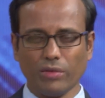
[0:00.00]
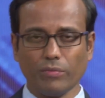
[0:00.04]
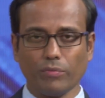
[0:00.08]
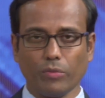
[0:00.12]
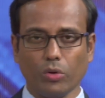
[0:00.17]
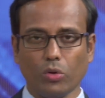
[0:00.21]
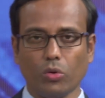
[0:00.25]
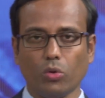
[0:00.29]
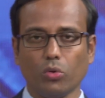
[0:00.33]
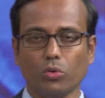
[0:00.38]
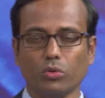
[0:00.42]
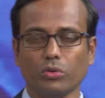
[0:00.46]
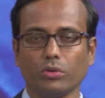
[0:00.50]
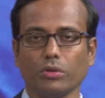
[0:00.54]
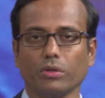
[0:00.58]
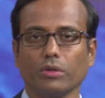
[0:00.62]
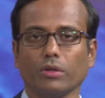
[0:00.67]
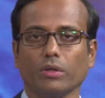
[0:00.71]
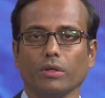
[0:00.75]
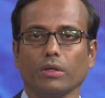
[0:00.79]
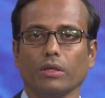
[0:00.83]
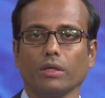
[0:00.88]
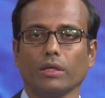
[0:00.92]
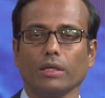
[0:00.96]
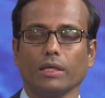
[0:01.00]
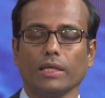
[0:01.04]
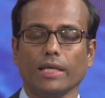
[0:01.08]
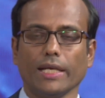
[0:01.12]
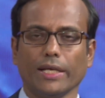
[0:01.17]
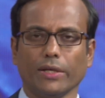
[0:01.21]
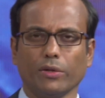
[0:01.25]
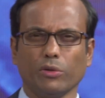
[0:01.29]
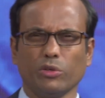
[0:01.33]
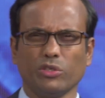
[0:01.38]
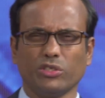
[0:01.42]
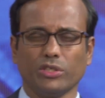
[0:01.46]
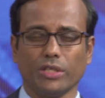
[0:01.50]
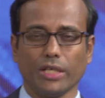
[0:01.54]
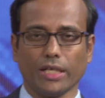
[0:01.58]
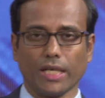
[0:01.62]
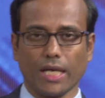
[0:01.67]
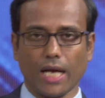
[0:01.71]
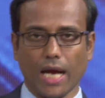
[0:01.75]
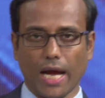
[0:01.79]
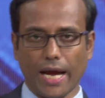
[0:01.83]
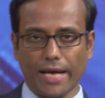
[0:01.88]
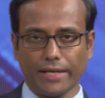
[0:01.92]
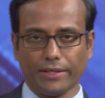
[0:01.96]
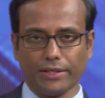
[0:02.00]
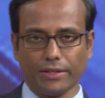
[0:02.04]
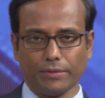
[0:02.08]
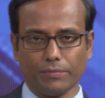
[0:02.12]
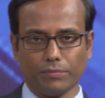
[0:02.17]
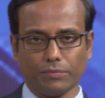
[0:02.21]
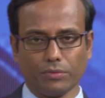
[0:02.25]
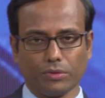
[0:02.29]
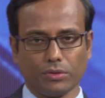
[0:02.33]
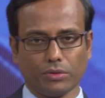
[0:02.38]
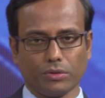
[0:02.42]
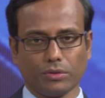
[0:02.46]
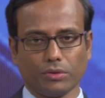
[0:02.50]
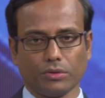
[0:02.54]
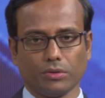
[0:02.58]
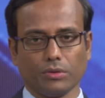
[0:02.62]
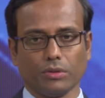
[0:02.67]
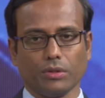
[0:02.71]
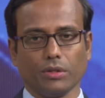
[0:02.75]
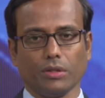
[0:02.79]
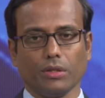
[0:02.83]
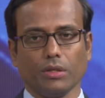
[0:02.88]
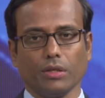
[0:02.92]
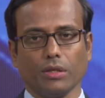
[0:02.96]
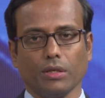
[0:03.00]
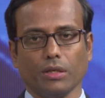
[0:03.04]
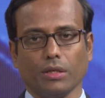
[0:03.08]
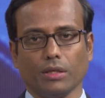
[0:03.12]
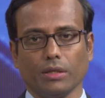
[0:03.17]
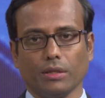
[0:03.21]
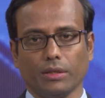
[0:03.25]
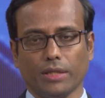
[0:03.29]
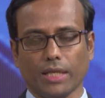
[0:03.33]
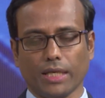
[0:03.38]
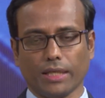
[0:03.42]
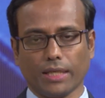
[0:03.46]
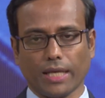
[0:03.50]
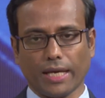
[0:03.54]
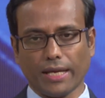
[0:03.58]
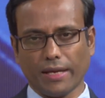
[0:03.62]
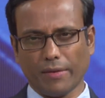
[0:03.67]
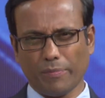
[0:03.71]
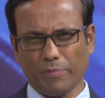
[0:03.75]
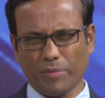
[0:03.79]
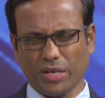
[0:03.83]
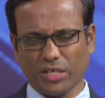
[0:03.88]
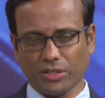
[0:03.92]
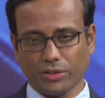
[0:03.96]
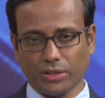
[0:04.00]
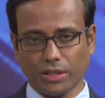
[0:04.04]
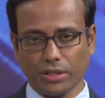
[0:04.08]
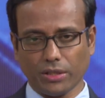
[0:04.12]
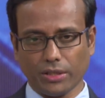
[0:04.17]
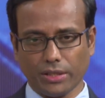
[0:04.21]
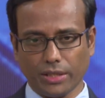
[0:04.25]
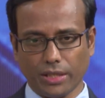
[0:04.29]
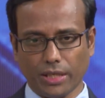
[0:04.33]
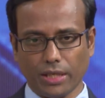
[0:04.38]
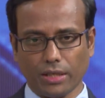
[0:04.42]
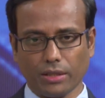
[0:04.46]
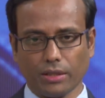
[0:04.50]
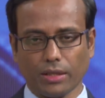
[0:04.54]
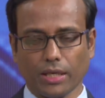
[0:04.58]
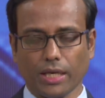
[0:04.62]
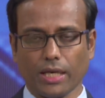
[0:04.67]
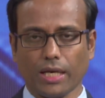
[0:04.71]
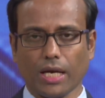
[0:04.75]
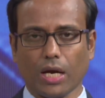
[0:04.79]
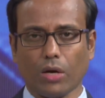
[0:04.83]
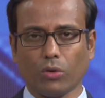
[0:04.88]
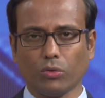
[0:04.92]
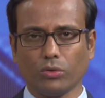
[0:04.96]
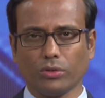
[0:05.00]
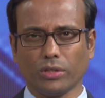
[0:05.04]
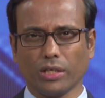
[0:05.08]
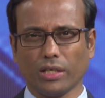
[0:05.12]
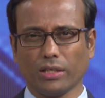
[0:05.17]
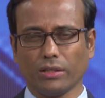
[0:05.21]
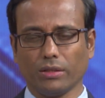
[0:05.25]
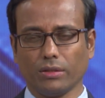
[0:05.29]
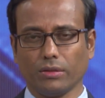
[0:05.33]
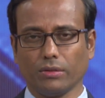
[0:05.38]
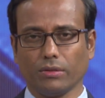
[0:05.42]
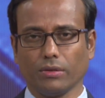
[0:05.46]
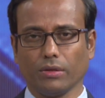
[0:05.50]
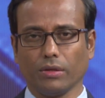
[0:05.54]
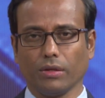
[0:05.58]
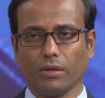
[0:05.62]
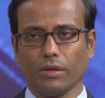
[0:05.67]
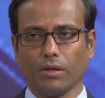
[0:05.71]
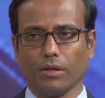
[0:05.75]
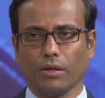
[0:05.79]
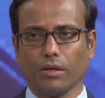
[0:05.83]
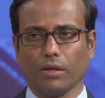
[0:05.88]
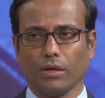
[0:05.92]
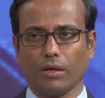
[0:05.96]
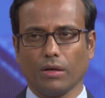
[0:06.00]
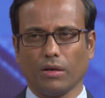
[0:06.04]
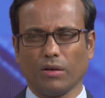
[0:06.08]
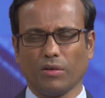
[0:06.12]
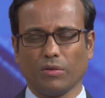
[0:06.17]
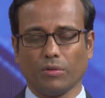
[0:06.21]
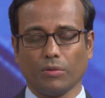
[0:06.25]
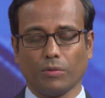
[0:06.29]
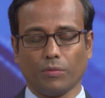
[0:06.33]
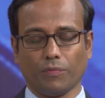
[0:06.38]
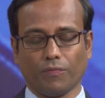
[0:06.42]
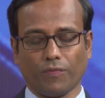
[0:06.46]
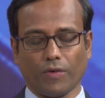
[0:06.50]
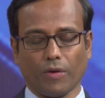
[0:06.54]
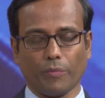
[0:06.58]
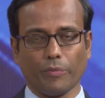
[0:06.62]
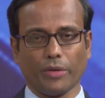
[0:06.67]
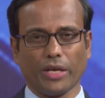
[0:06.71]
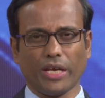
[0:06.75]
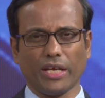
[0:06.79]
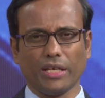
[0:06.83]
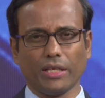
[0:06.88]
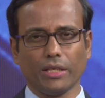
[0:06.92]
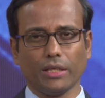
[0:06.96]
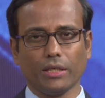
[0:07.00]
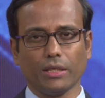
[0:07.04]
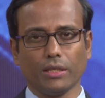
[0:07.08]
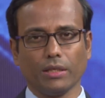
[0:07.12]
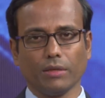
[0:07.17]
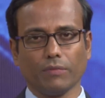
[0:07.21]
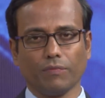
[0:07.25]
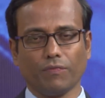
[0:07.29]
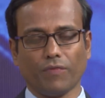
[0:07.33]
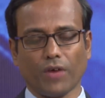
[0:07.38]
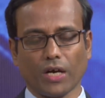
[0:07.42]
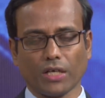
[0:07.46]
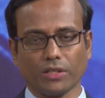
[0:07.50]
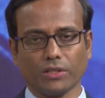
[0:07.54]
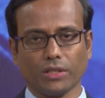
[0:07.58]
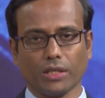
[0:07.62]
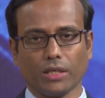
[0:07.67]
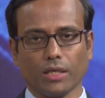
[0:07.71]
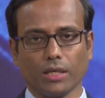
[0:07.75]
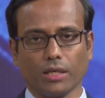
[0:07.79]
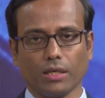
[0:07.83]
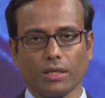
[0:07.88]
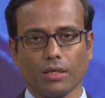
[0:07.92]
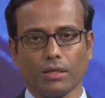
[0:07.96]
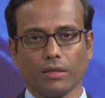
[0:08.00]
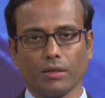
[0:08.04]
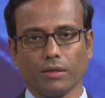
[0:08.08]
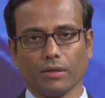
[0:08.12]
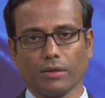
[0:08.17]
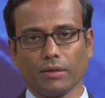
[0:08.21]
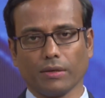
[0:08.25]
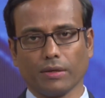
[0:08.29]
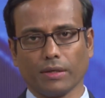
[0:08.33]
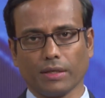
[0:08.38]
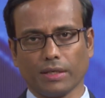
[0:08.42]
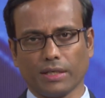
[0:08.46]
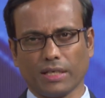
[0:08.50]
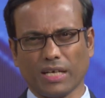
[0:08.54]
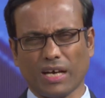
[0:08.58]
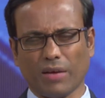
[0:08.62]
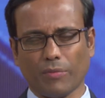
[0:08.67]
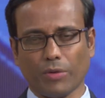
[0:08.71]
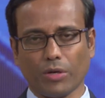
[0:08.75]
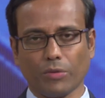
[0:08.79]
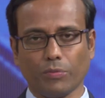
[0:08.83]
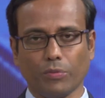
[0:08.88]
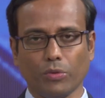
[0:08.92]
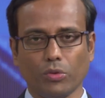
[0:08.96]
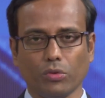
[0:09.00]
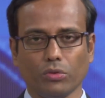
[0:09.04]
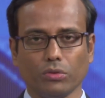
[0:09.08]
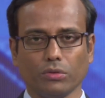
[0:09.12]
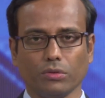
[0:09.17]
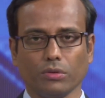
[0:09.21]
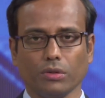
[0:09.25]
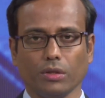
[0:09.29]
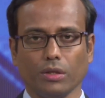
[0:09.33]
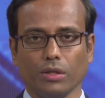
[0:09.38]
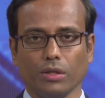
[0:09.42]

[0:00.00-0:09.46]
and more linguistic items that I have mentioned here, and outside from any functional grammar book.